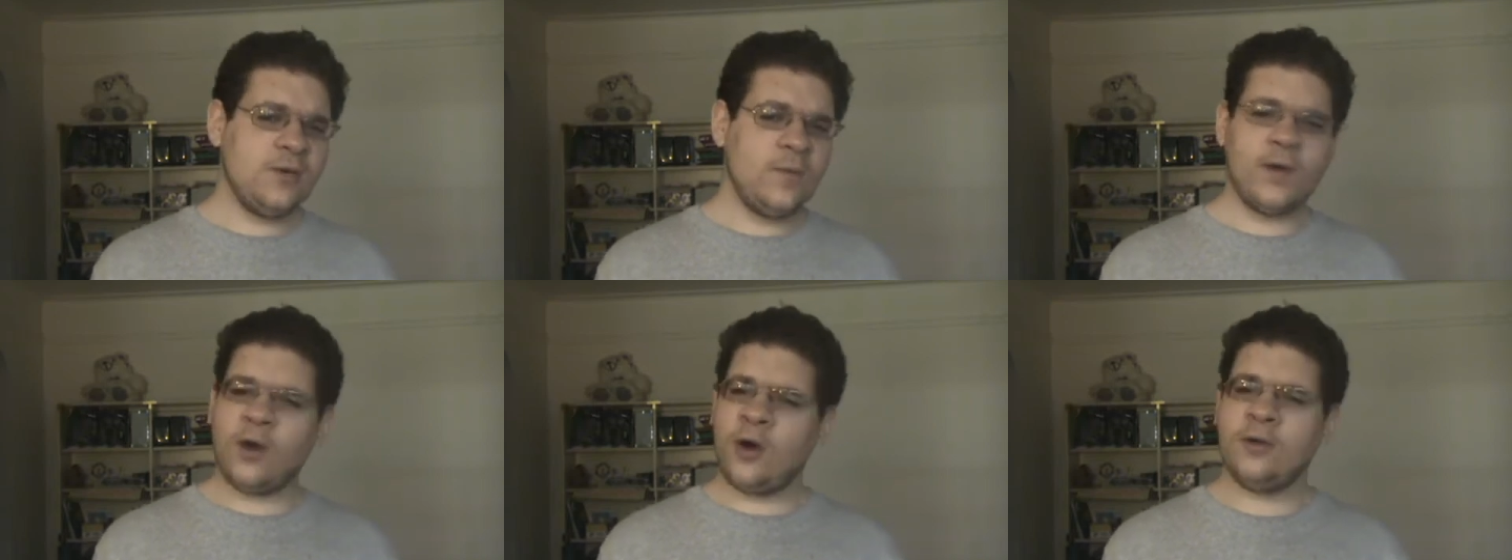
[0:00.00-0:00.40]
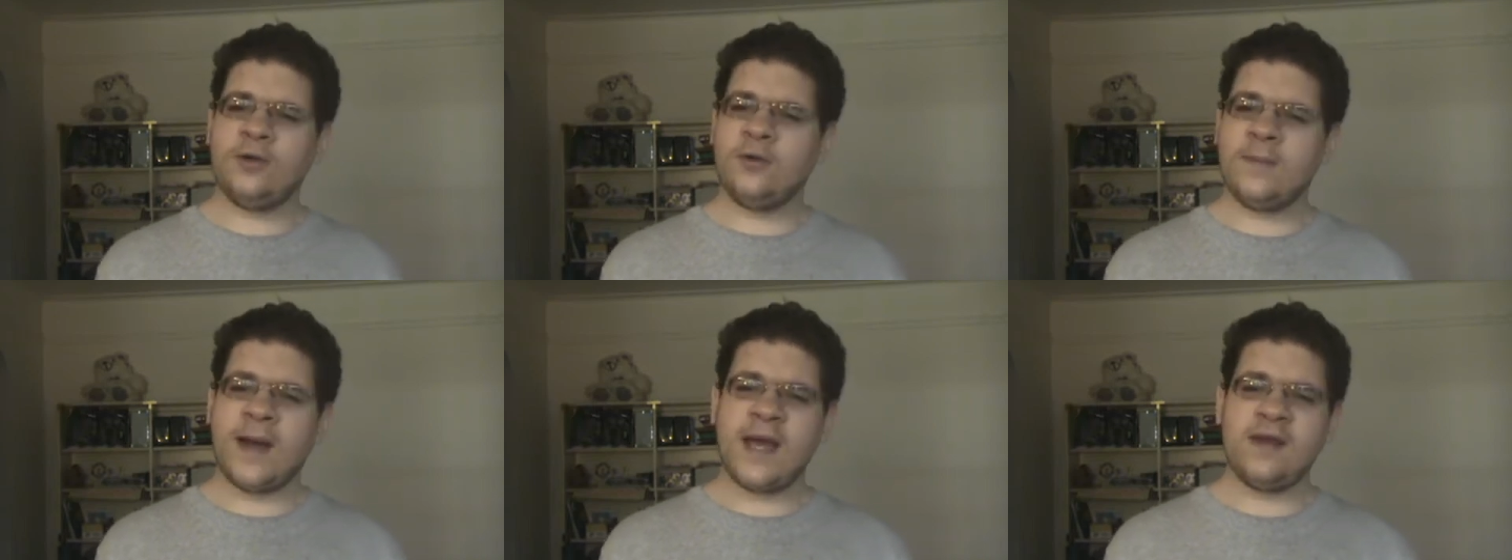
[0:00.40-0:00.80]
when all
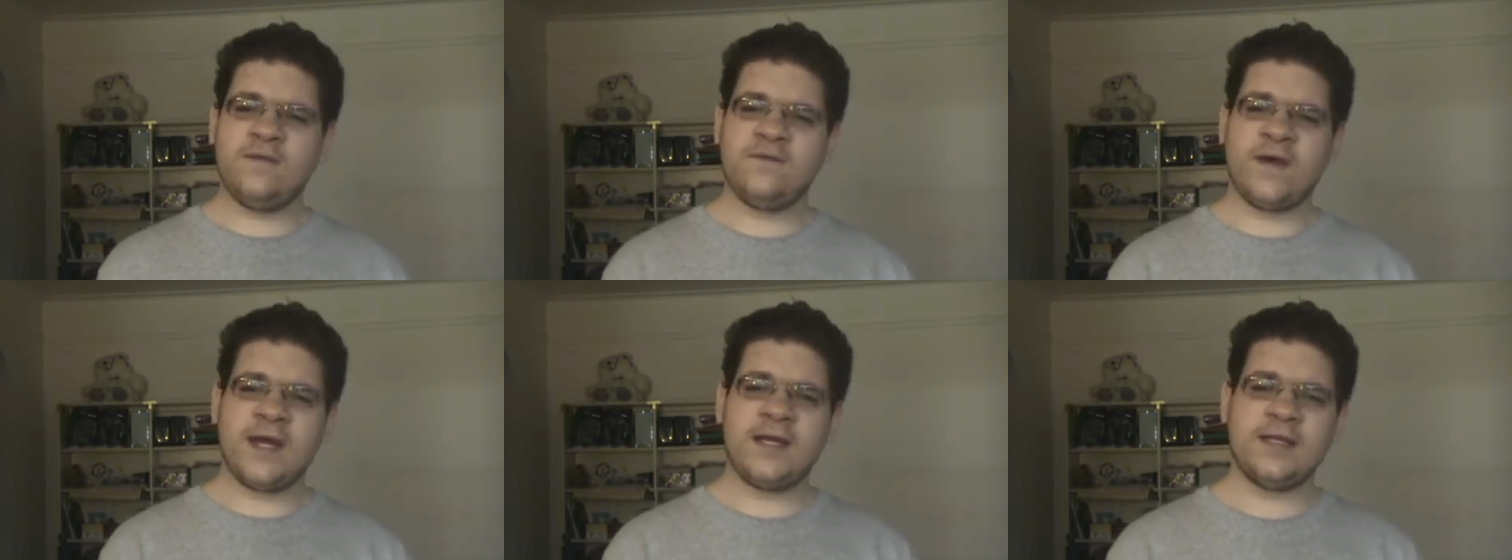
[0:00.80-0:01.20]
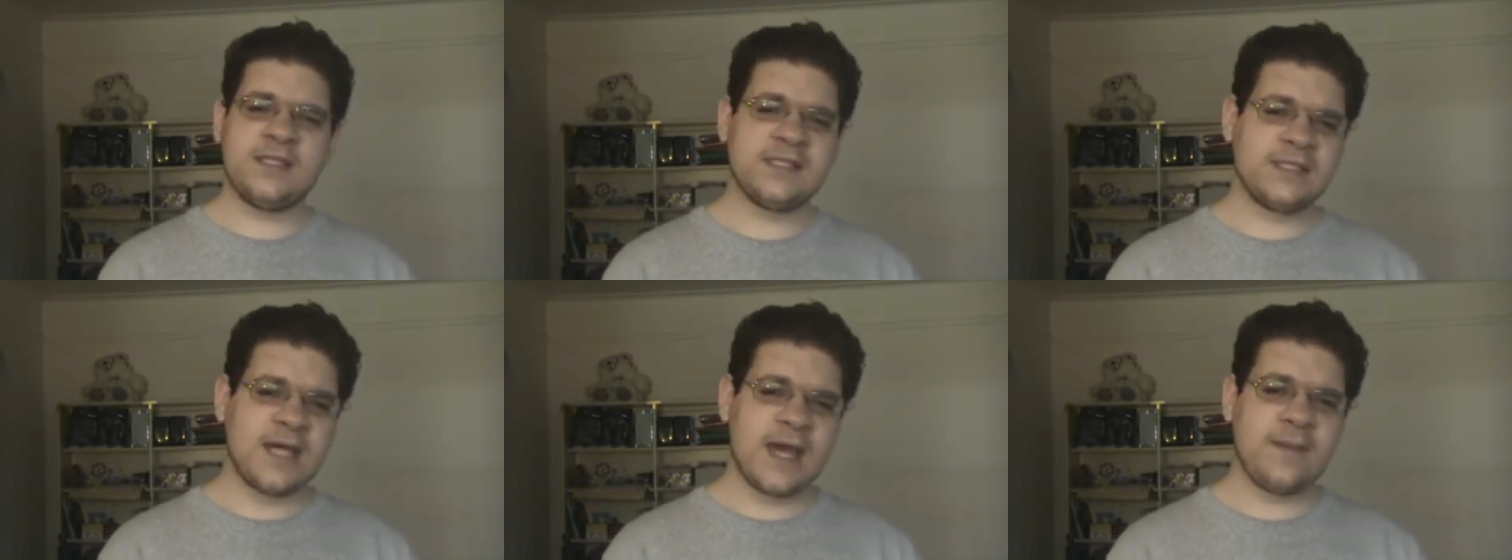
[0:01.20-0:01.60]
your mind finally
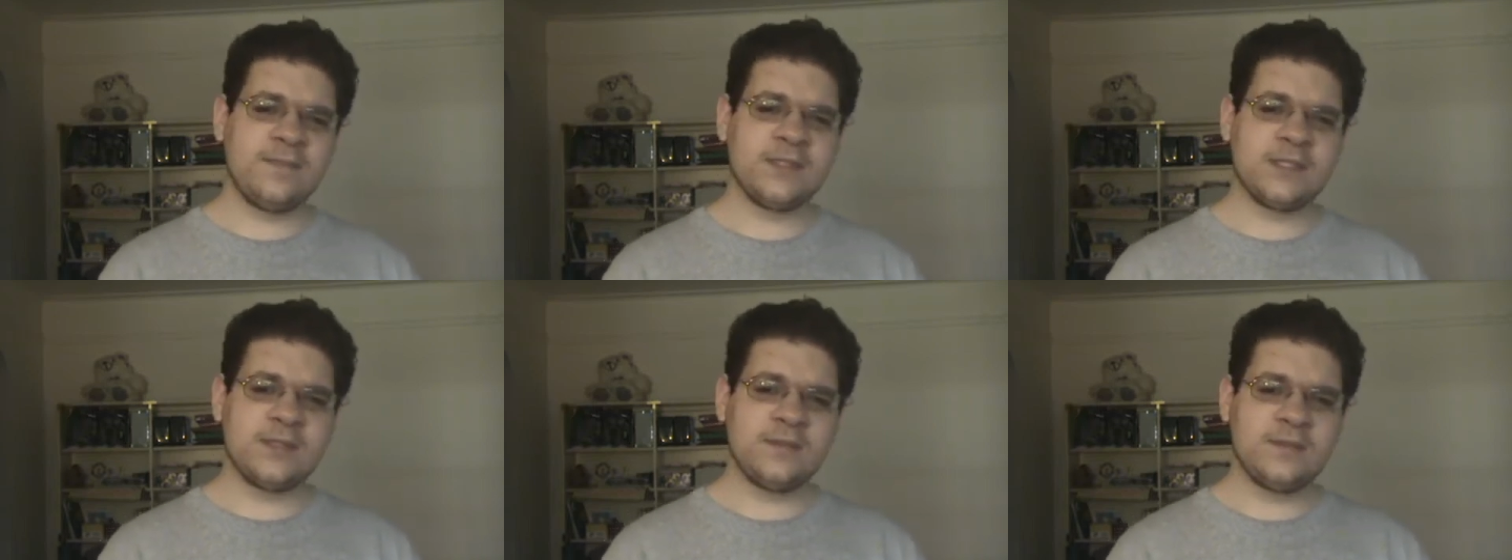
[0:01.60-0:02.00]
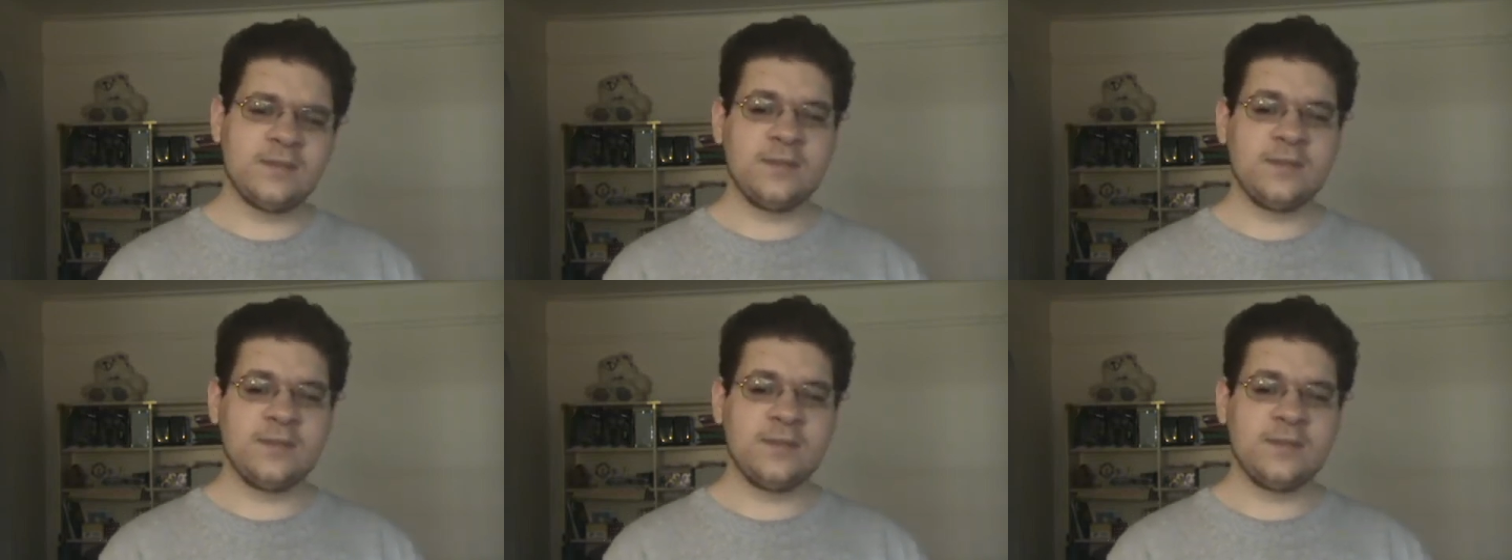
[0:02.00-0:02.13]
snaps?